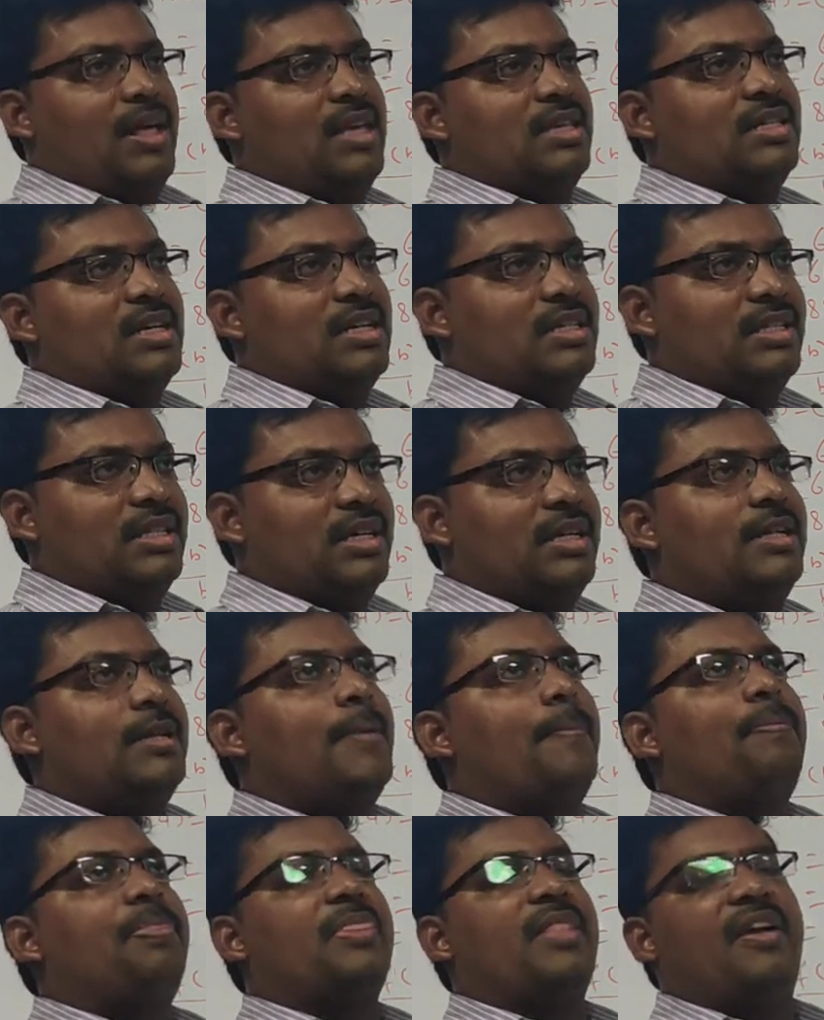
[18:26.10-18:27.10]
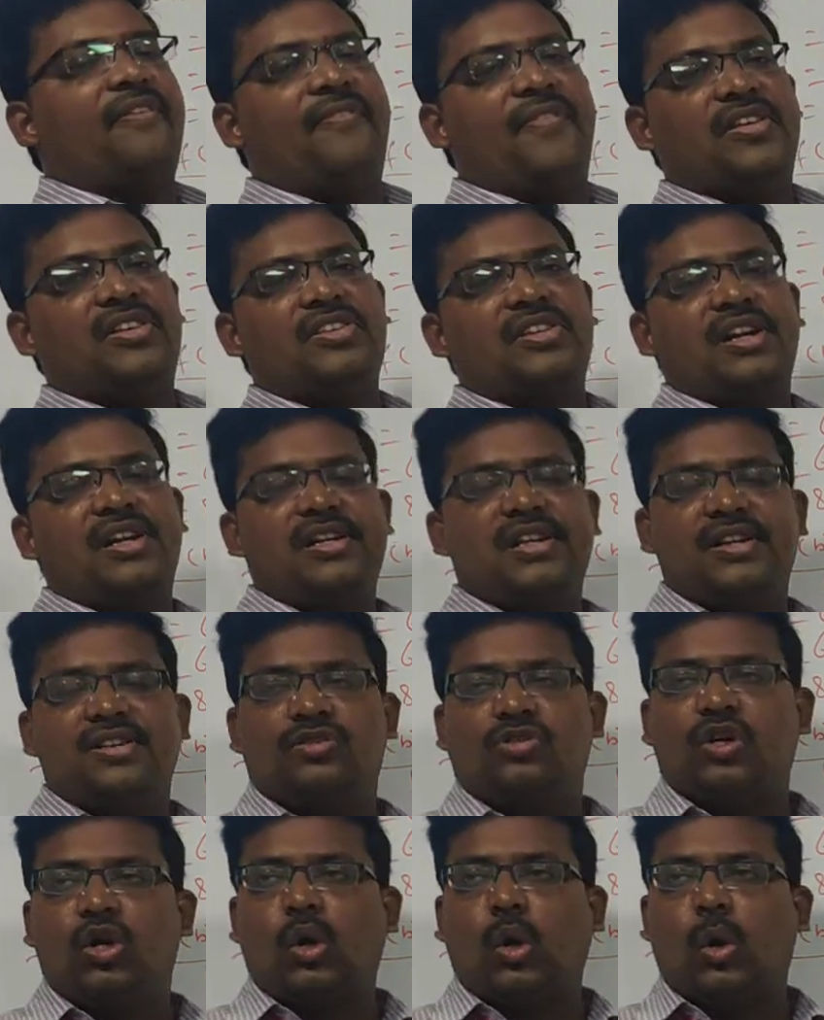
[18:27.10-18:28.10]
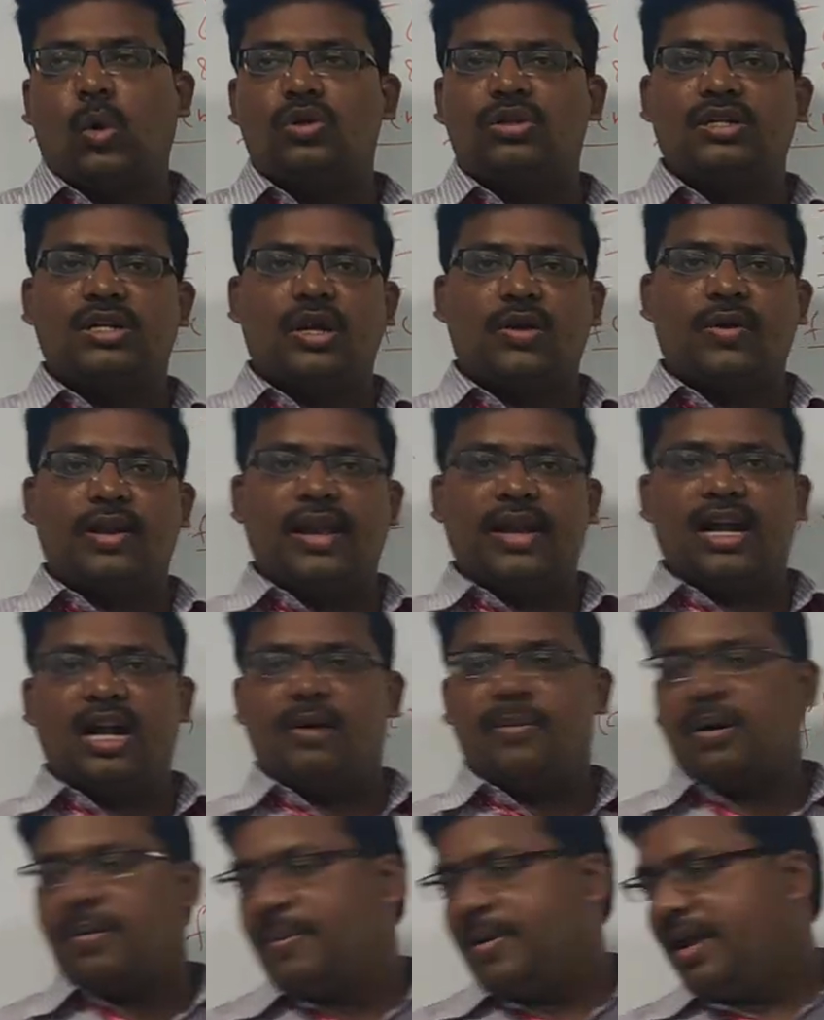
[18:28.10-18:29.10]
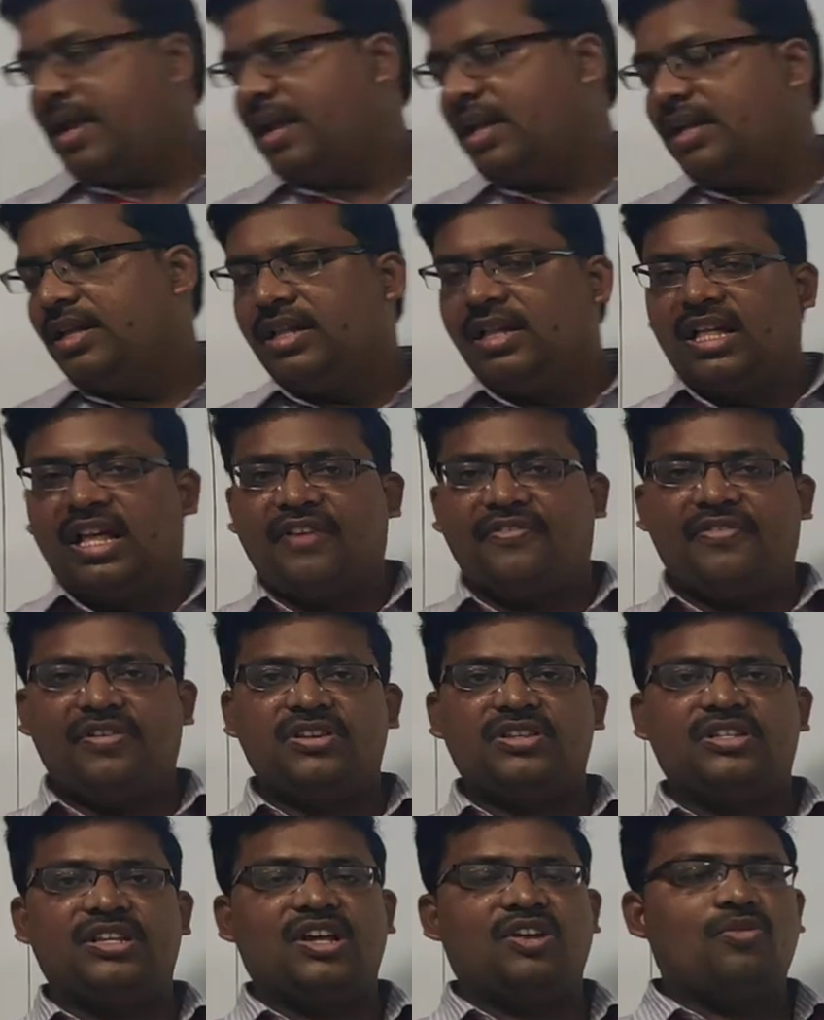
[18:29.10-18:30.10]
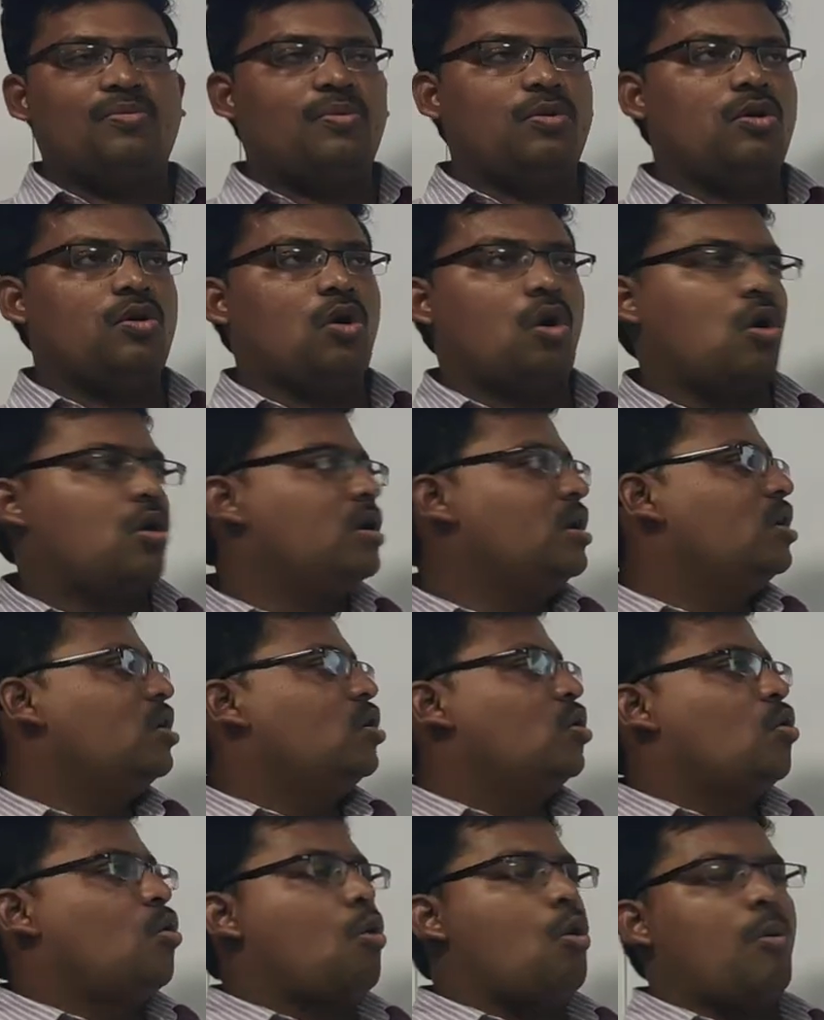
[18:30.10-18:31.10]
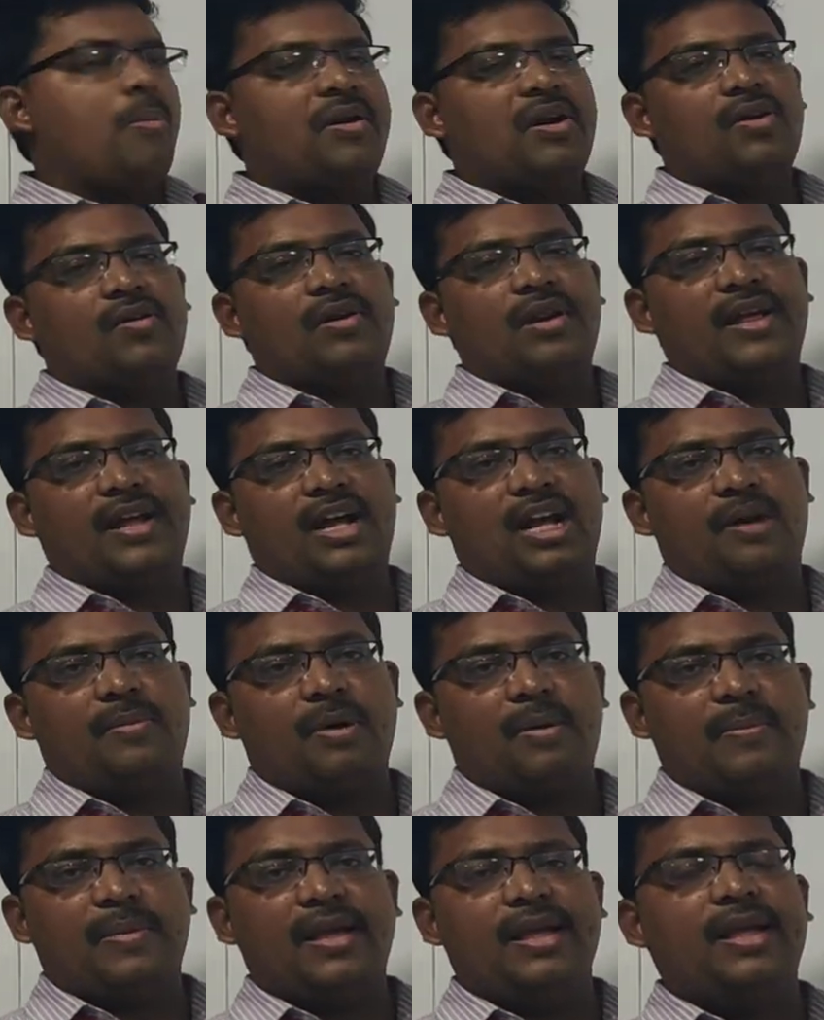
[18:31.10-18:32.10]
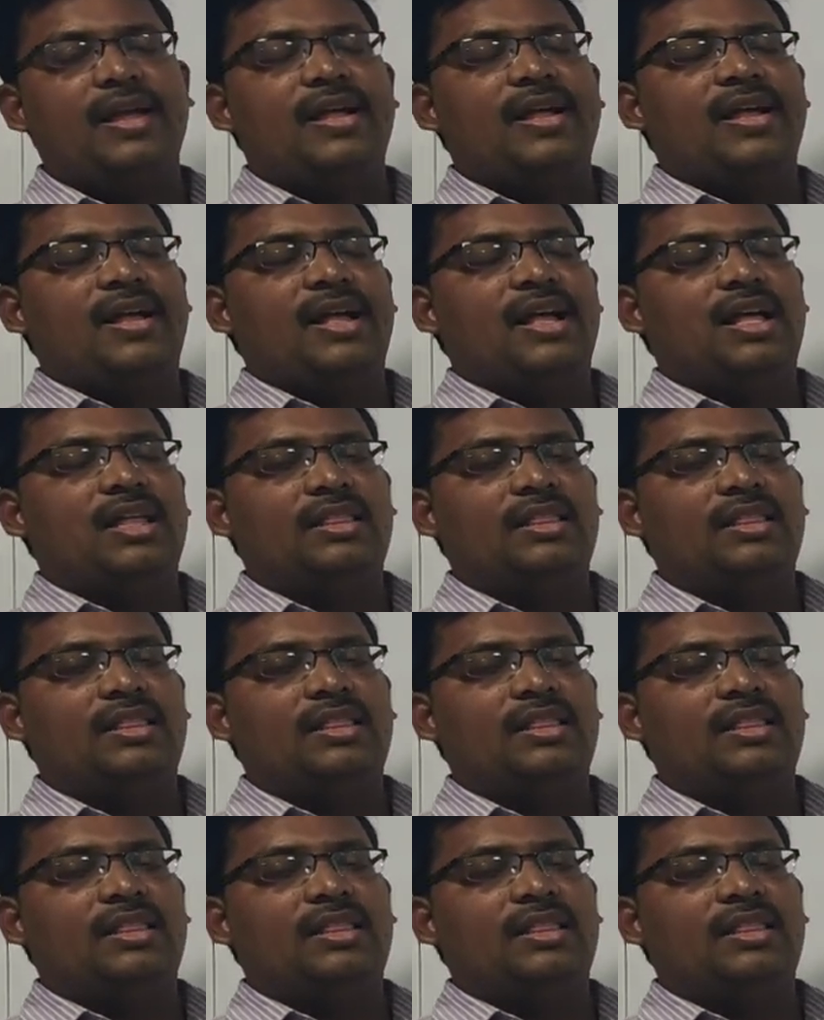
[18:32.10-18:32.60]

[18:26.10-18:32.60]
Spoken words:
is such that f is continuous on closed interval a comma b, f is derivable on open interval a comma b,